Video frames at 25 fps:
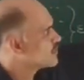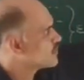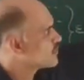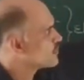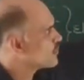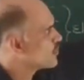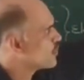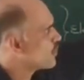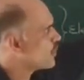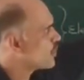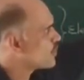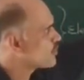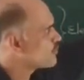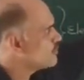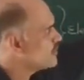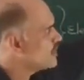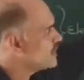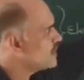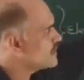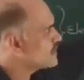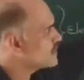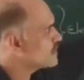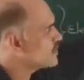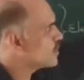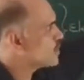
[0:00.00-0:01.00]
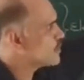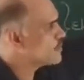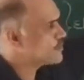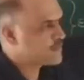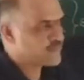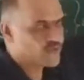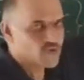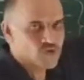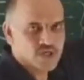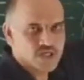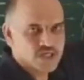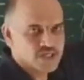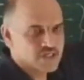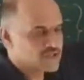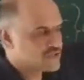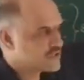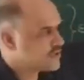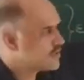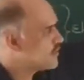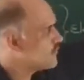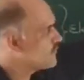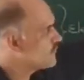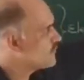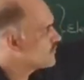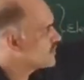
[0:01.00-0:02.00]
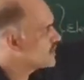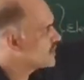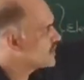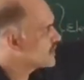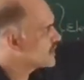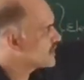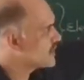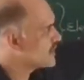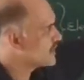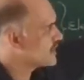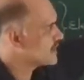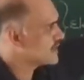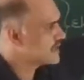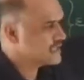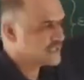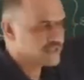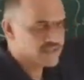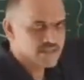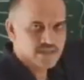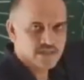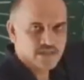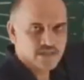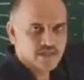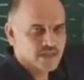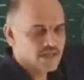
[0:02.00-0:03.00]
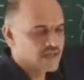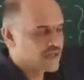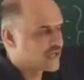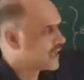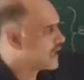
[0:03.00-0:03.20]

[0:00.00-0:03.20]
normal component of E